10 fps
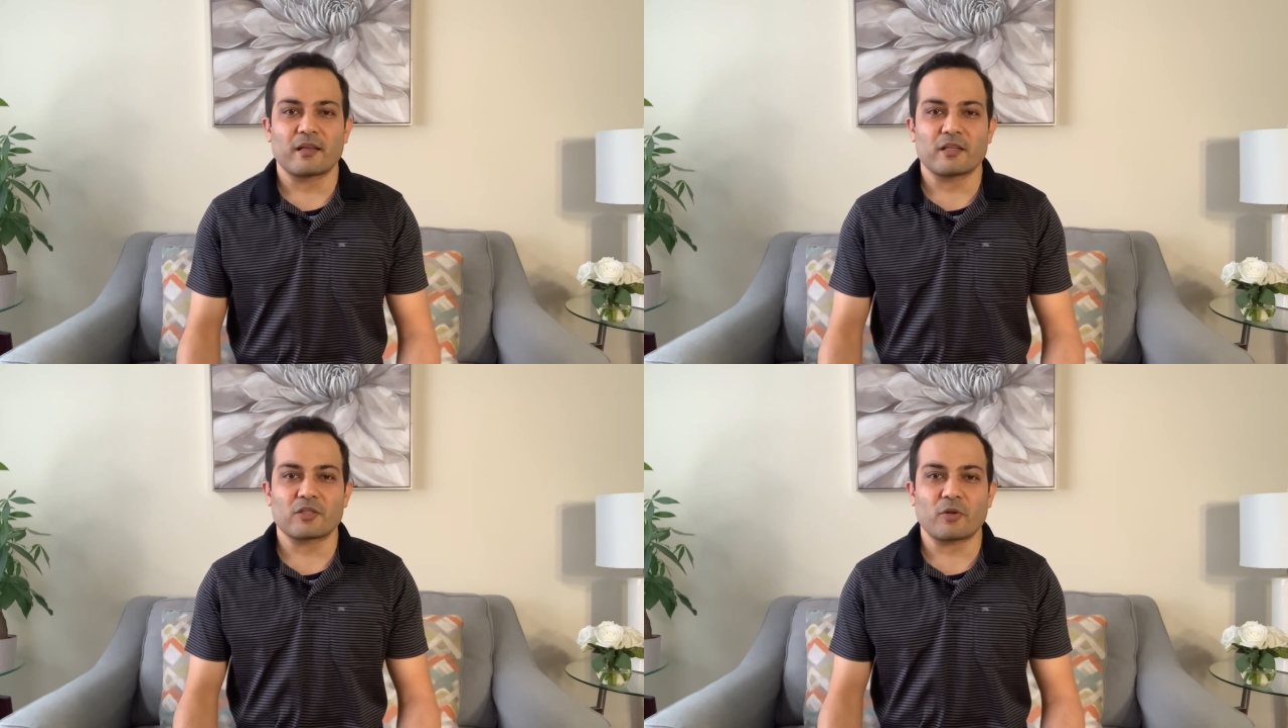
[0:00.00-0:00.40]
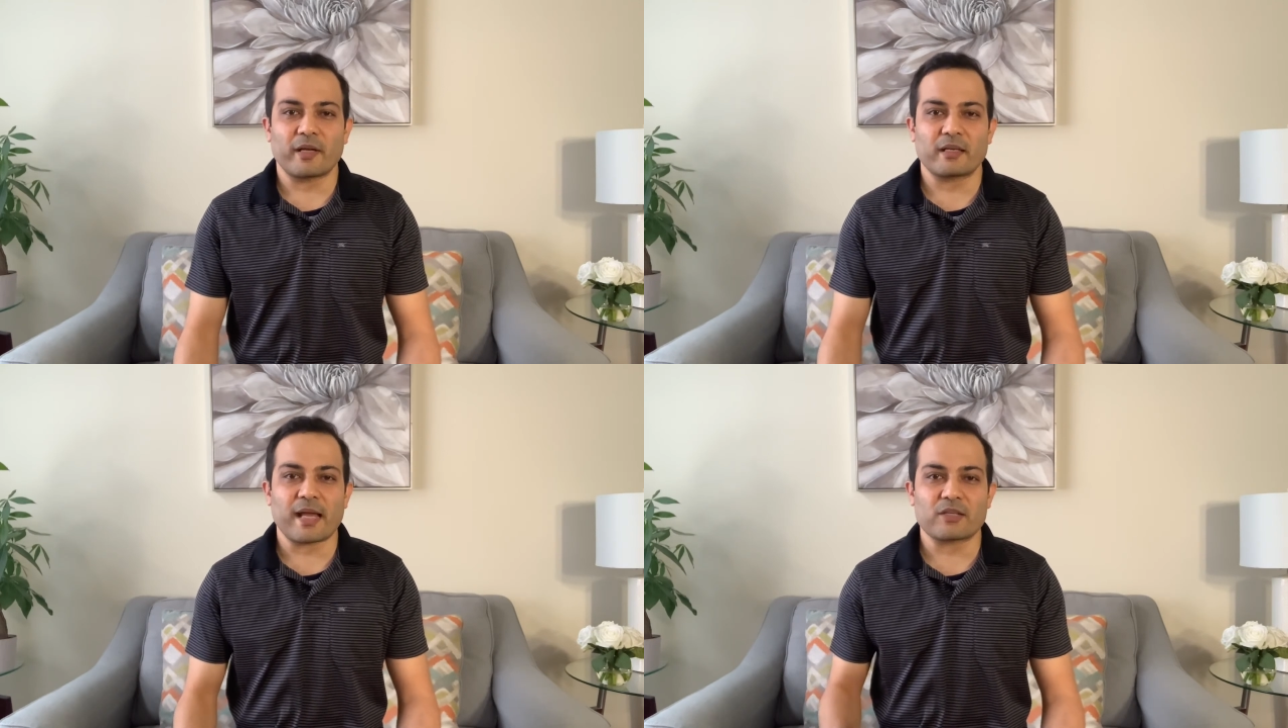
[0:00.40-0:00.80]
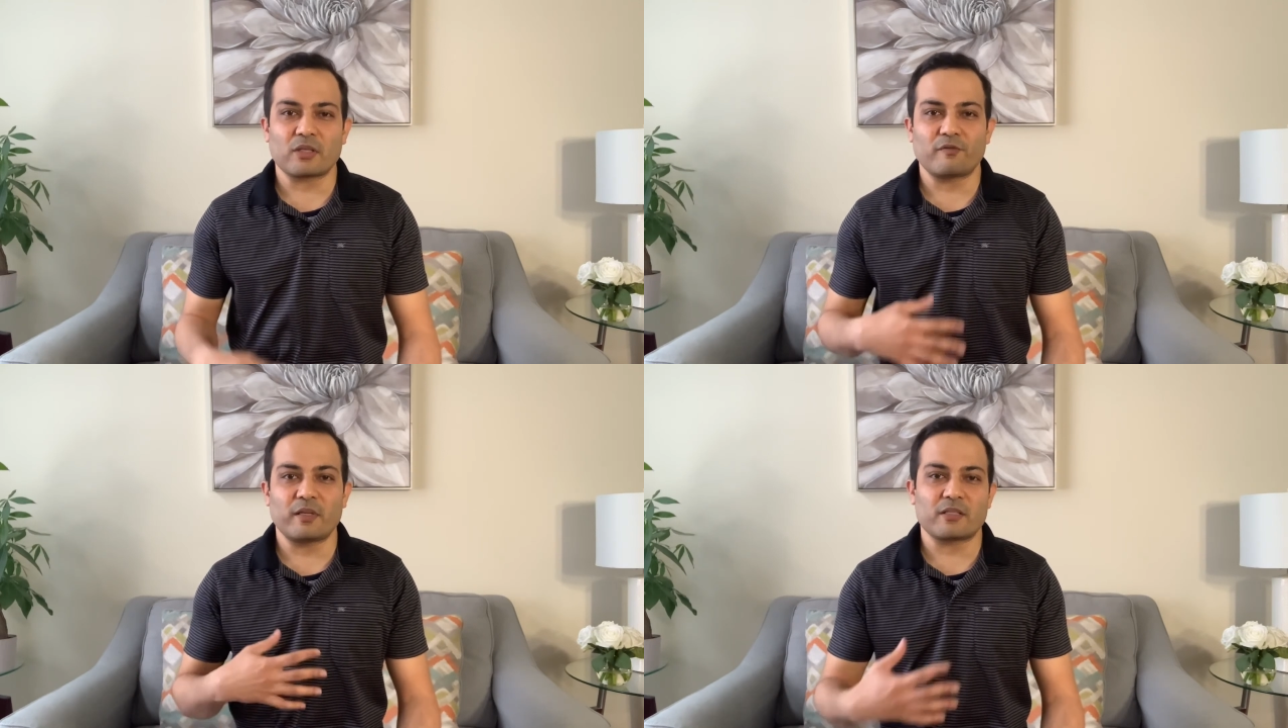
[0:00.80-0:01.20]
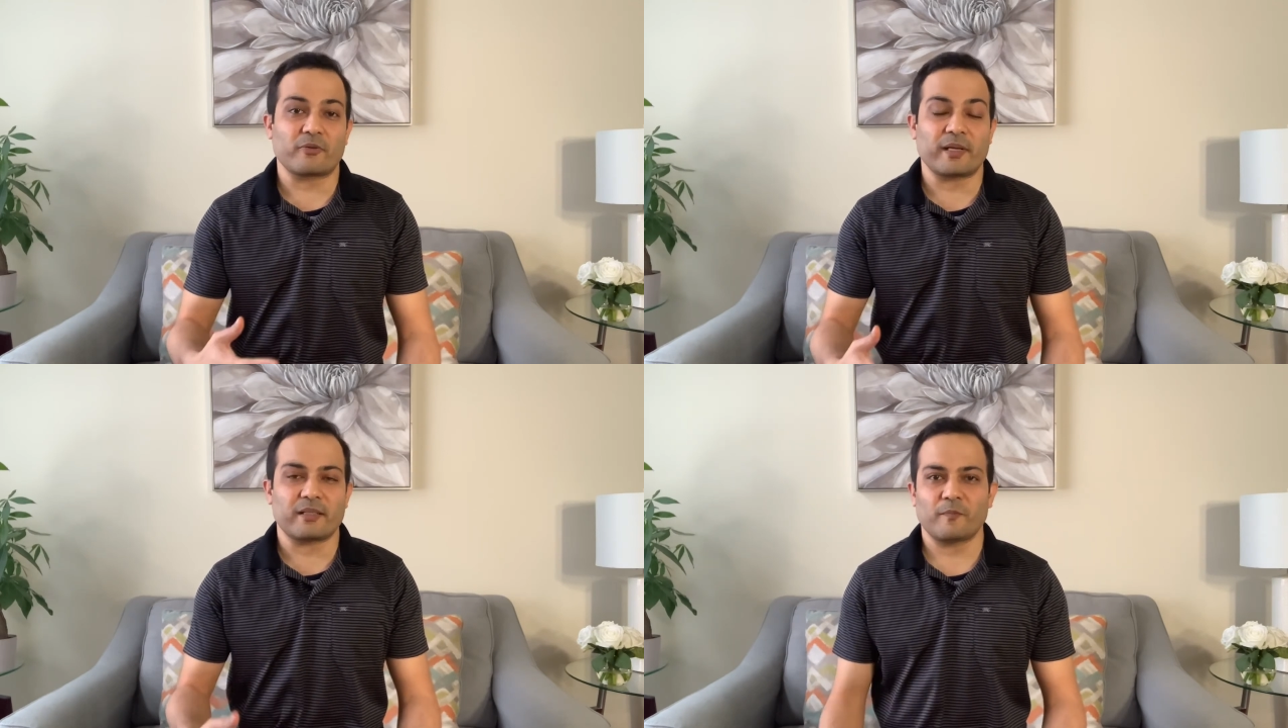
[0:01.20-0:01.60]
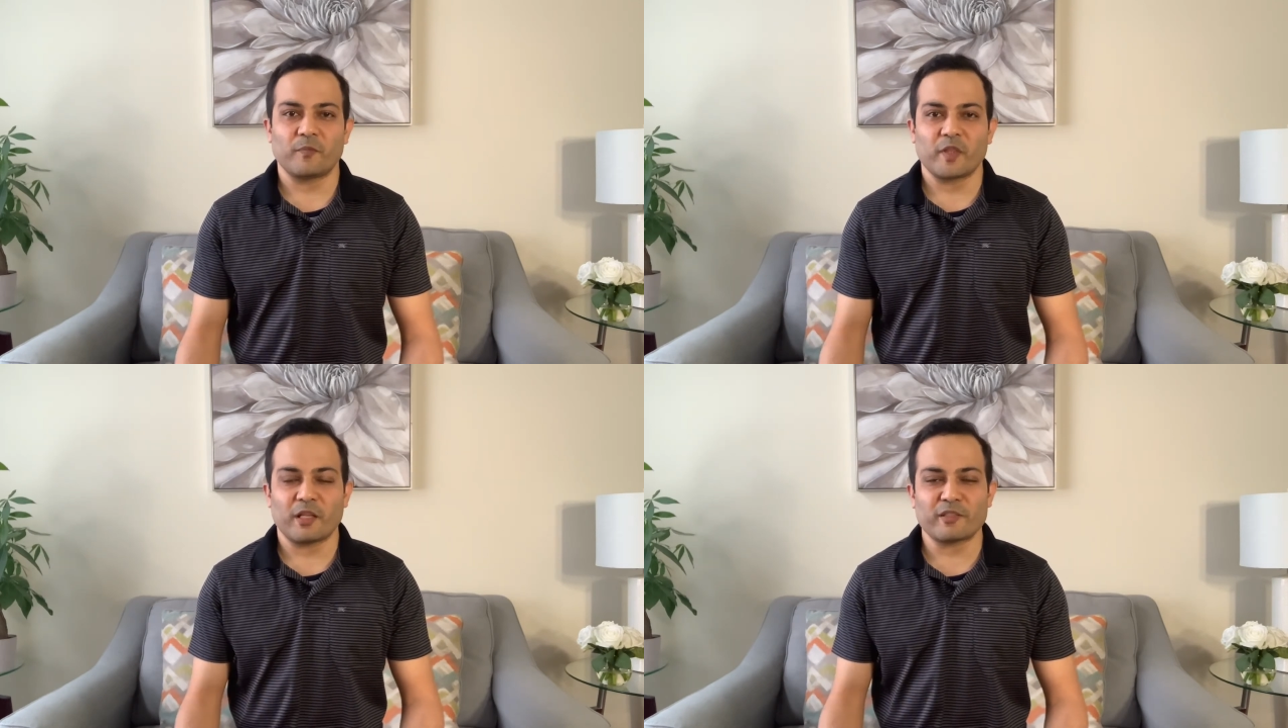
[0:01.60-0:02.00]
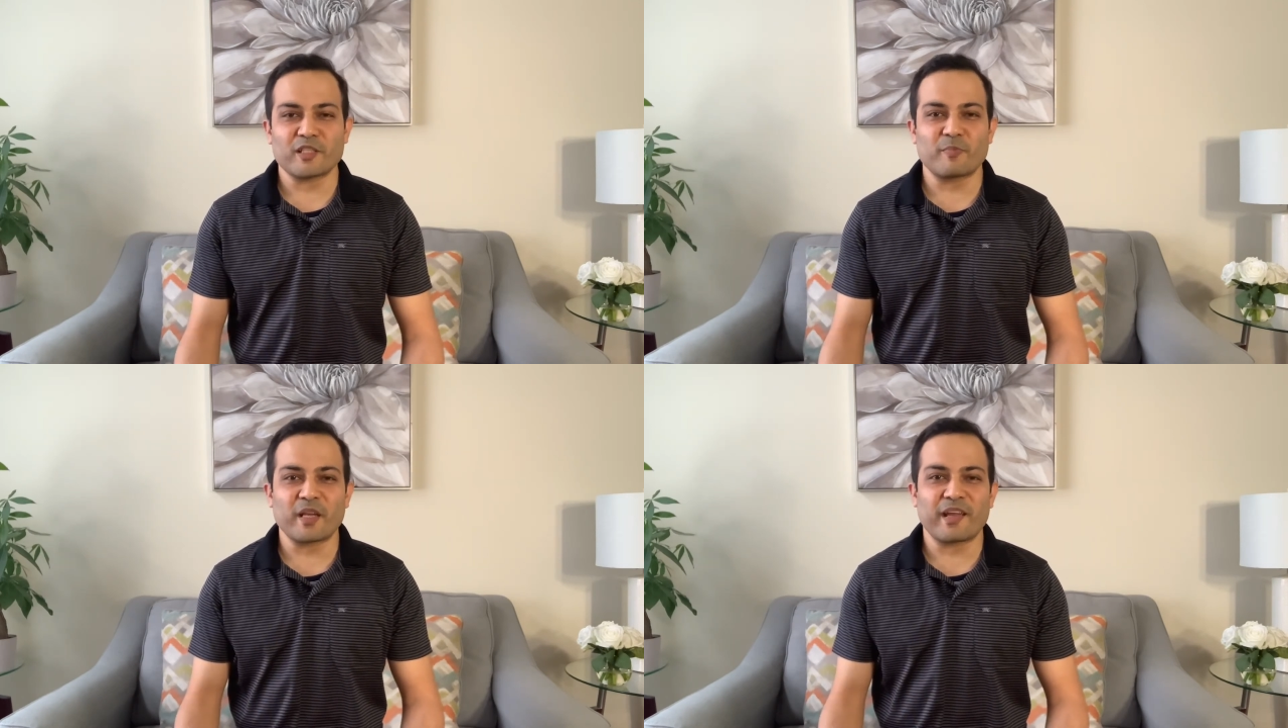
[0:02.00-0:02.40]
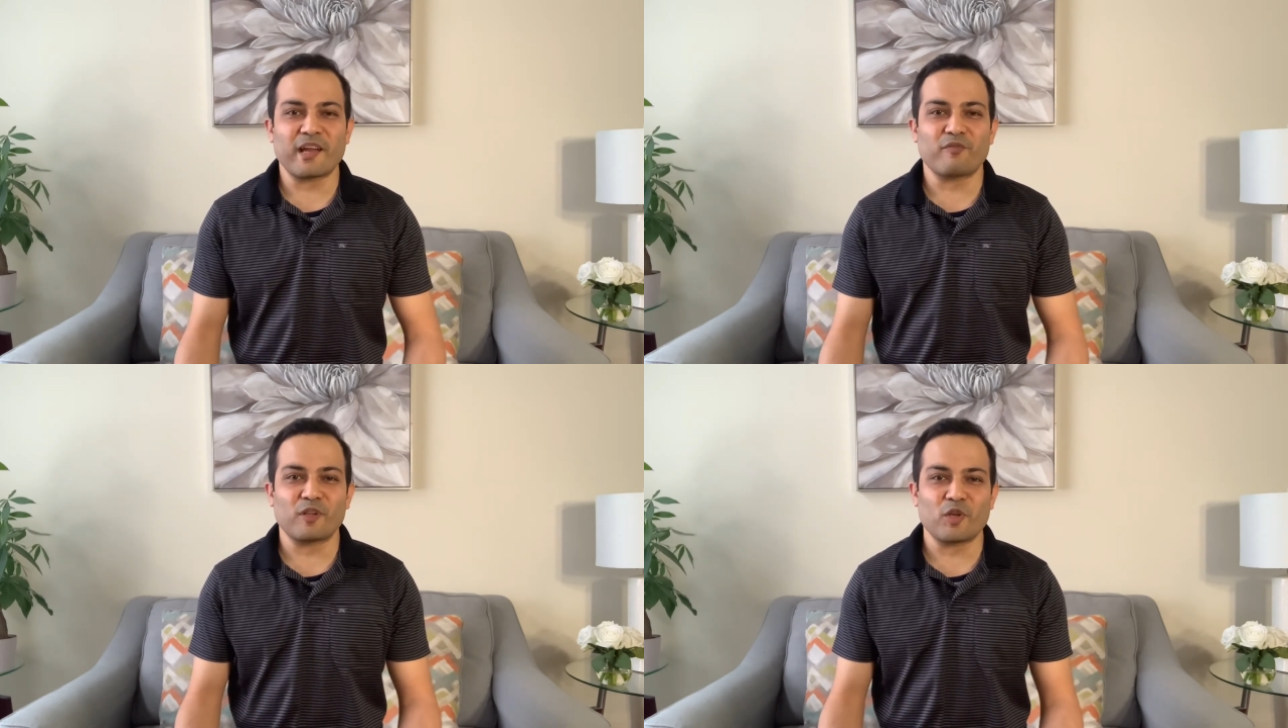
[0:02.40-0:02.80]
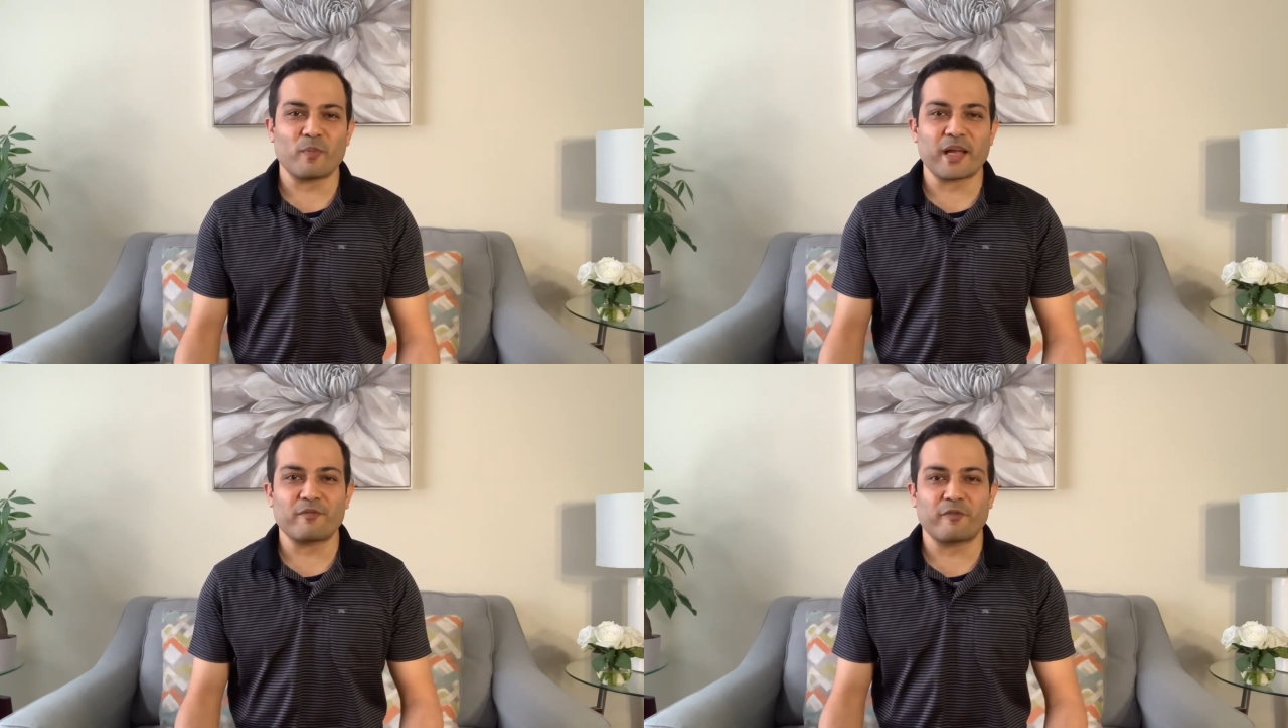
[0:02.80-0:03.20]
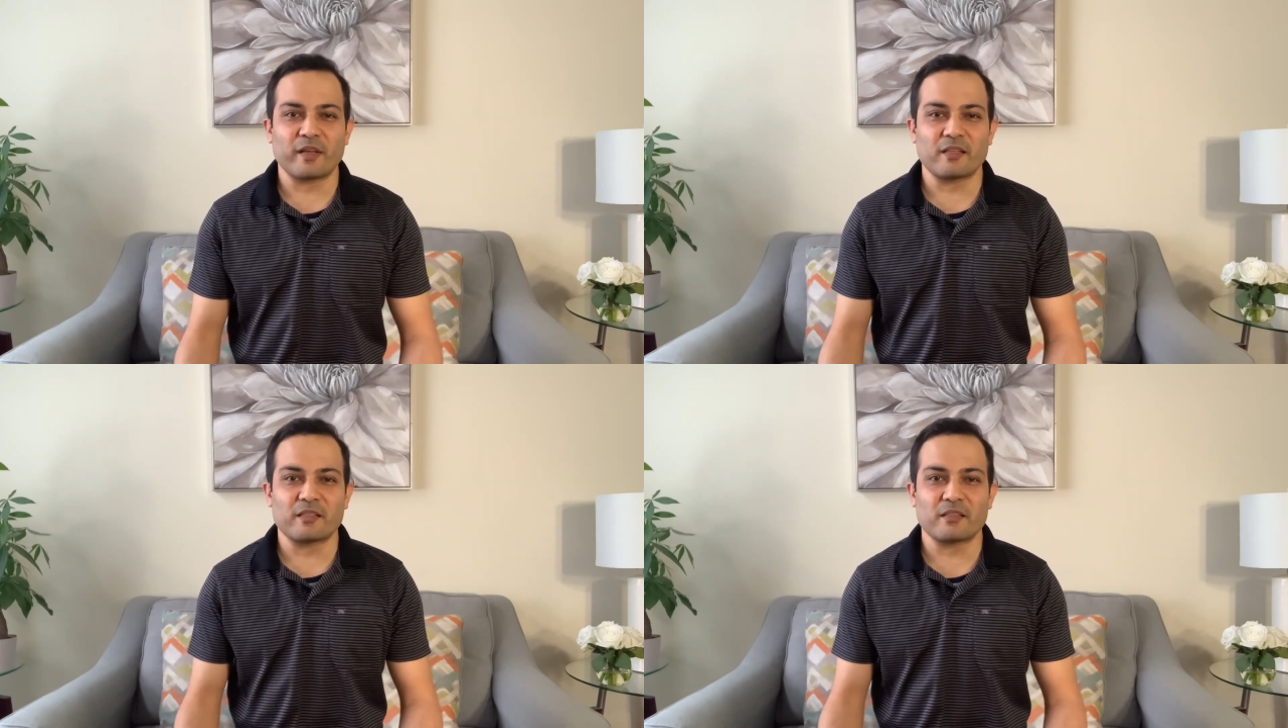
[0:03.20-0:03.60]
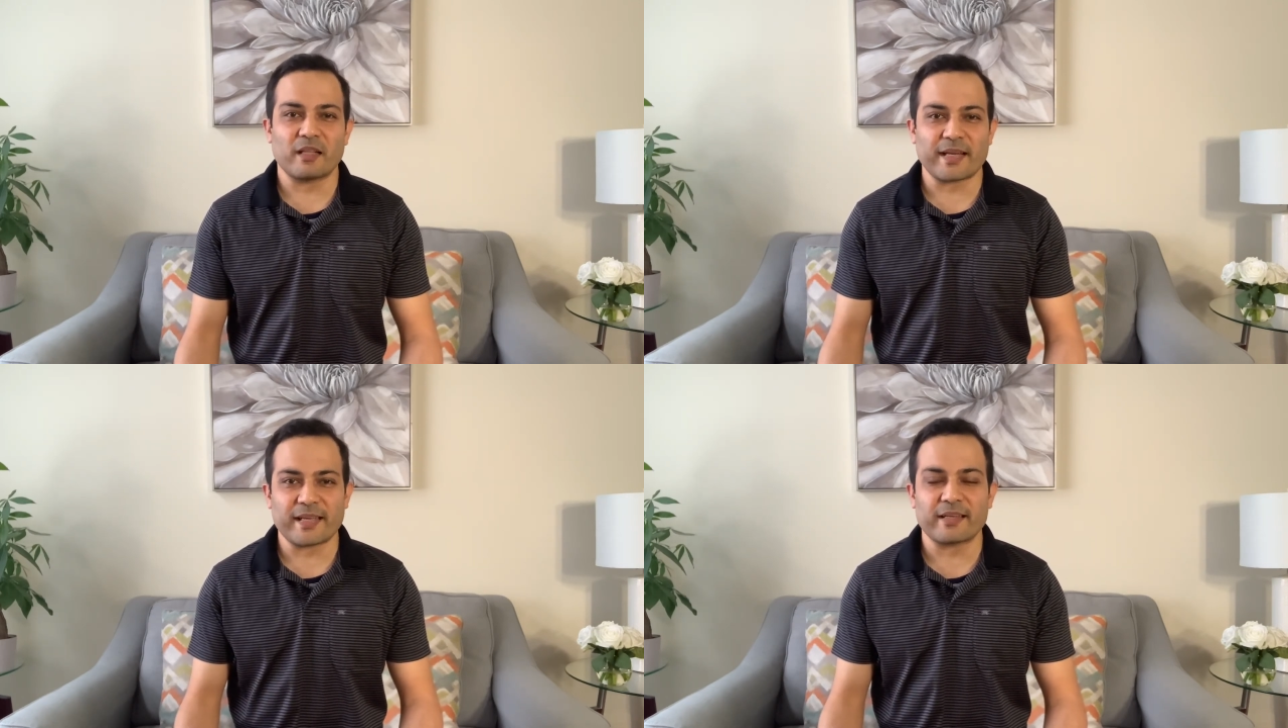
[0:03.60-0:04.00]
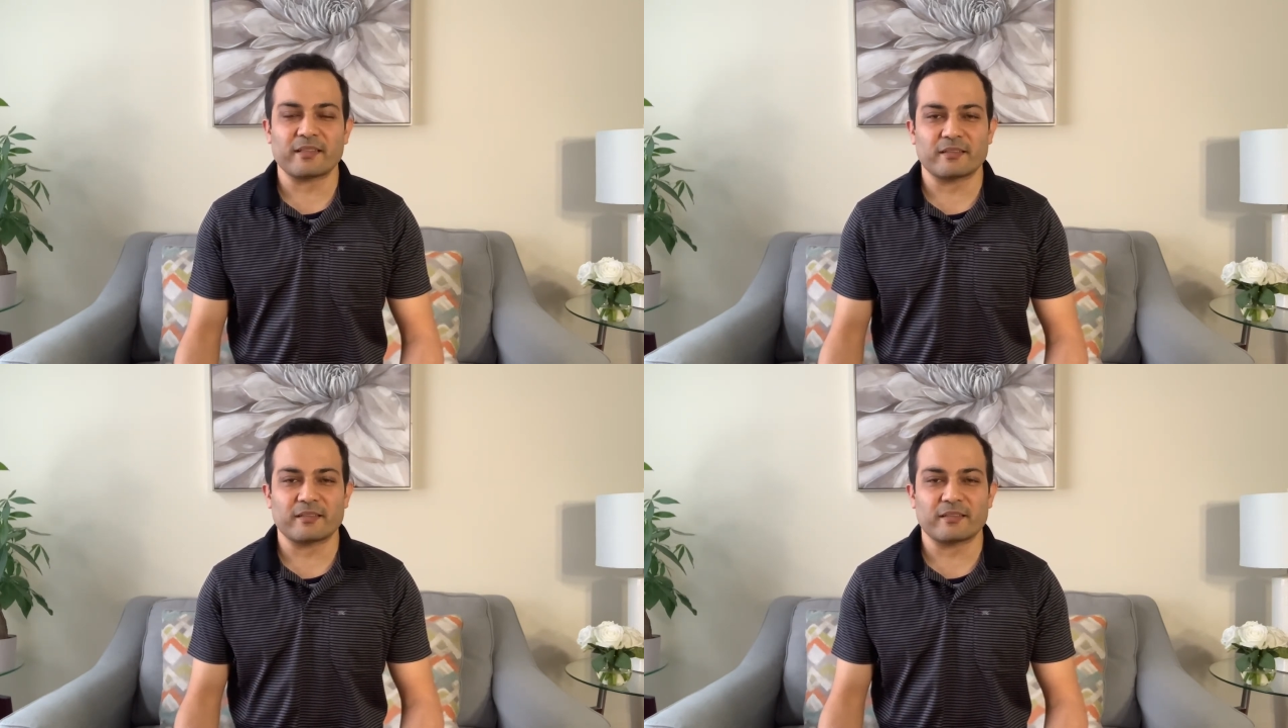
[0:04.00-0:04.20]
So it actually feels great. Now just be careful, you might feel lightheaded.